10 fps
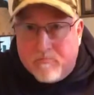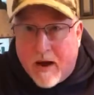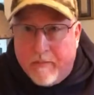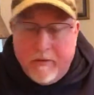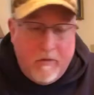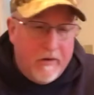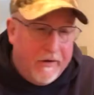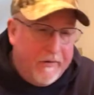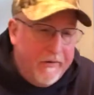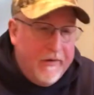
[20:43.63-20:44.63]
Probably
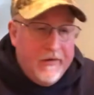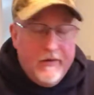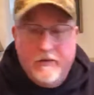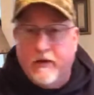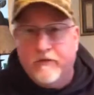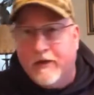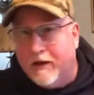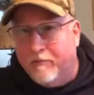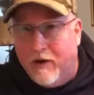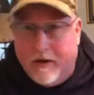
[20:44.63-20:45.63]
would. Doesn't
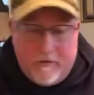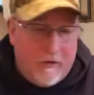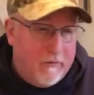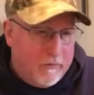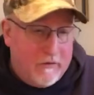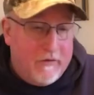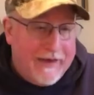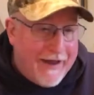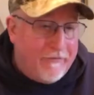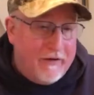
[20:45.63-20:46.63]
take much. It would
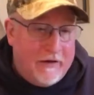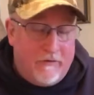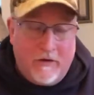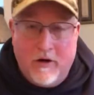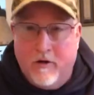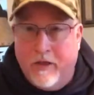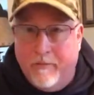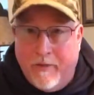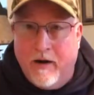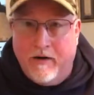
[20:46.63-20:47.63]
definitely secure
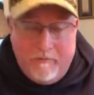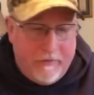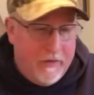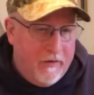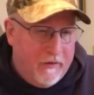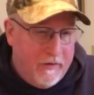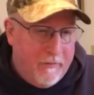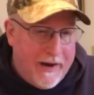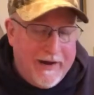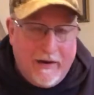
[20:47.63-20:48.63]
that my, the the
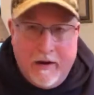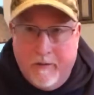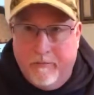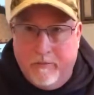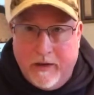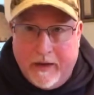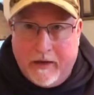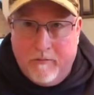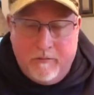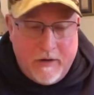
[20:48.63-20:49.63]
mylar
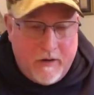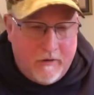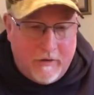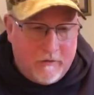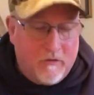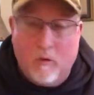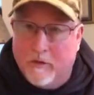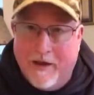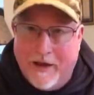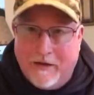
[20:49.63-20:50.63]
blanket because it's so
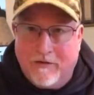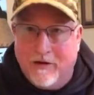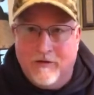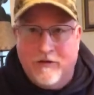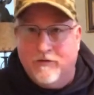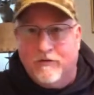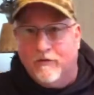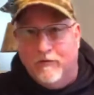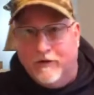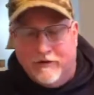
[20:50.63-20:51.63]
light. It doesn't
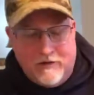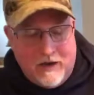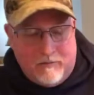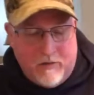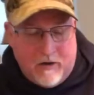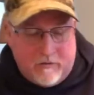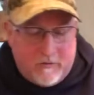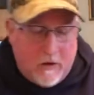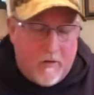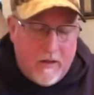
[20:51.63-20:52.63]
really take much.
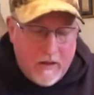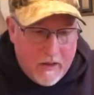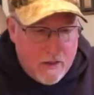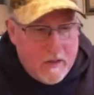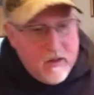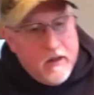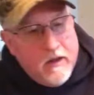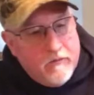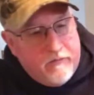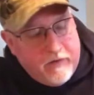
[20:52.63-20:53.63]
So.
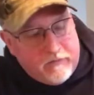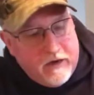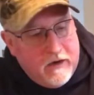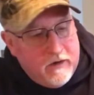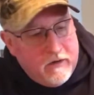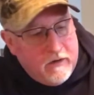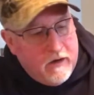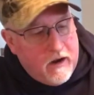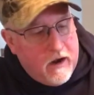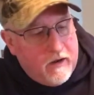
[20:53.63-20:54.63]
50,
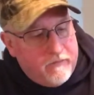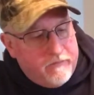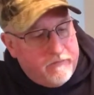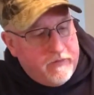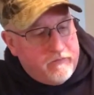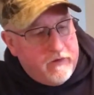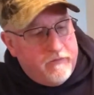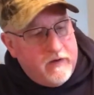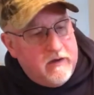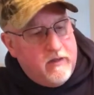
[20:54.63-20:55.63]
uh,
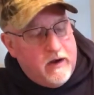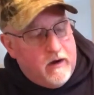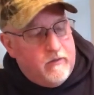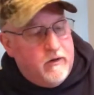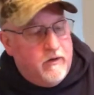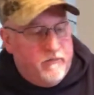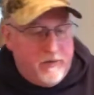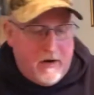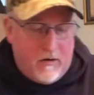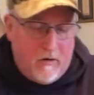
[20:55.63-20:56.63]
50 feet there of
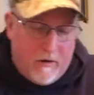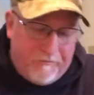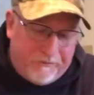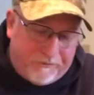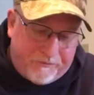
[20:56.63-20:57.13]
paracord.